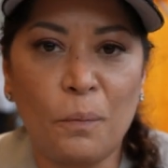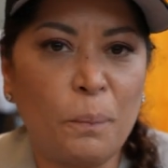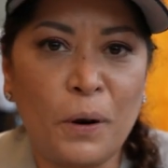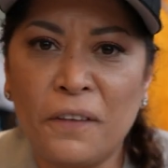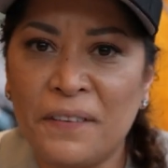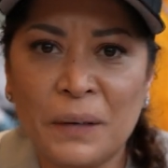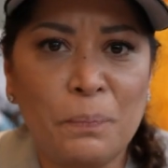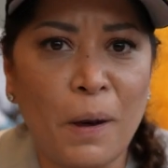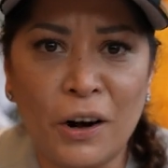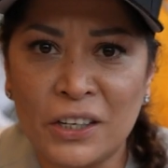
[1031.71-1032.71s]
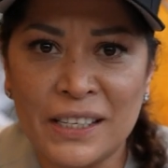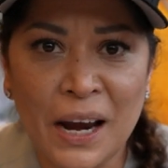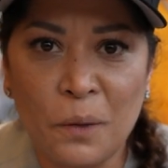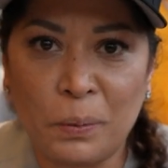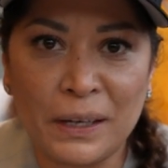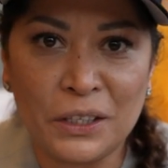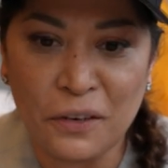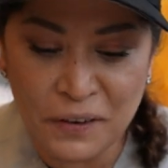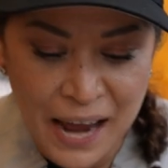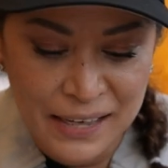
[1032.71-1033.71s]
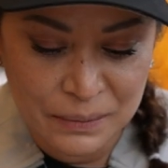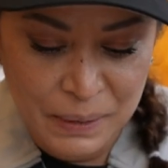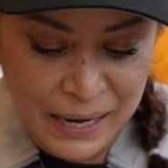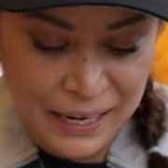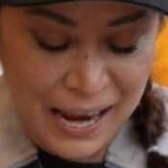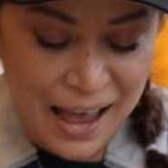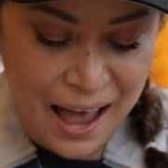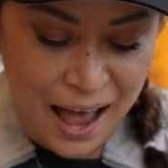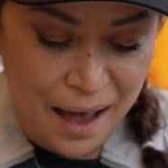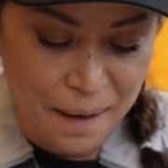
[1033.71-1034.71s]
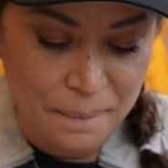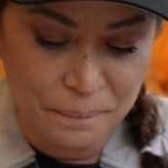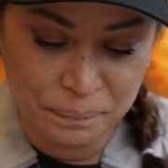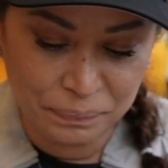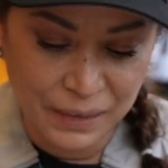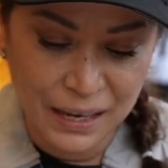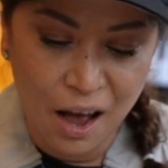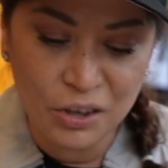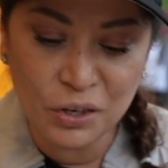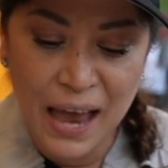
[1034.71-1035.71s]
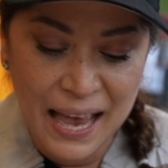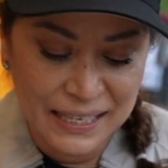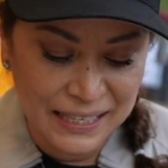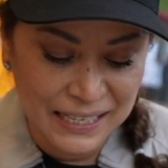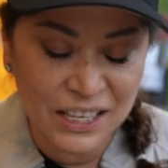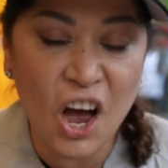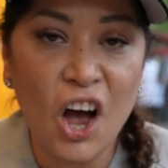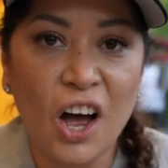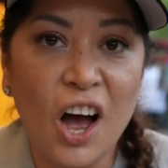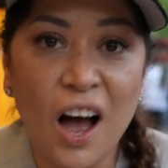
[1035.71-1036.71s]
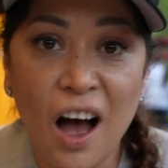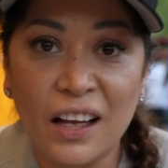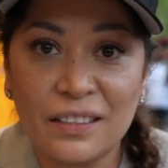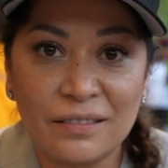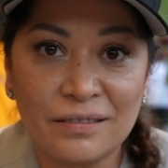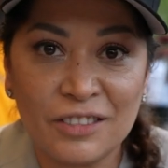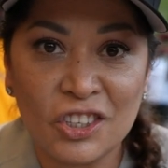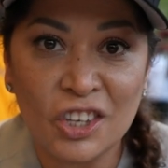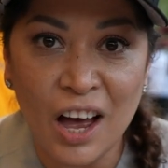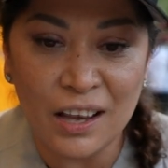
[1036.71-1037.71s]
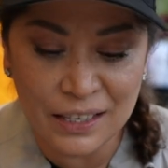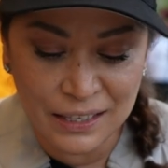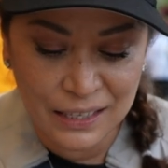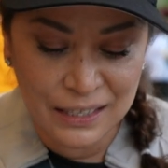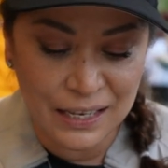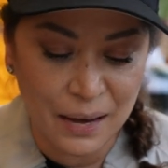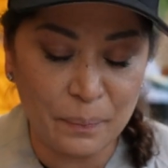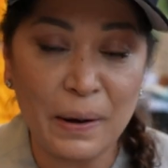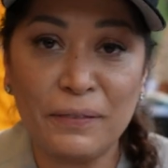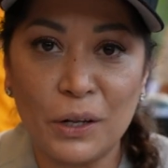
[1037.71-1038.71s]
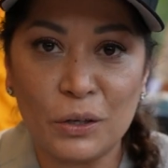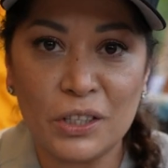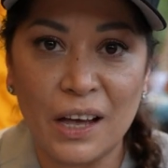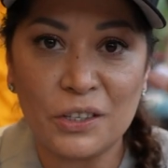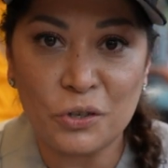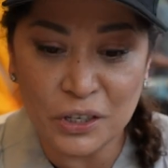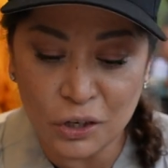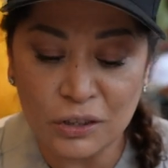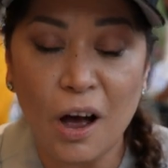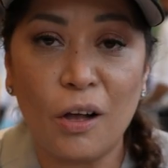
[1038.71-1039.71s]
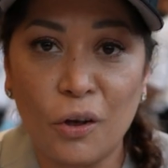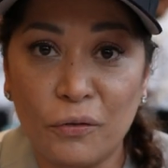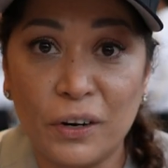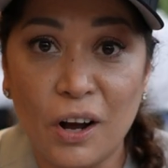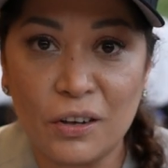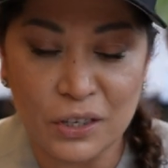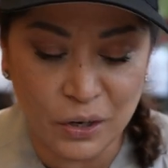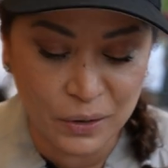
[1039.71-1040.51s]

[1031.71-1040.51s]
Perfect bar style pretzel if you ask me. Also has this hot sauce, this buffalo sauce drizzled all over it also.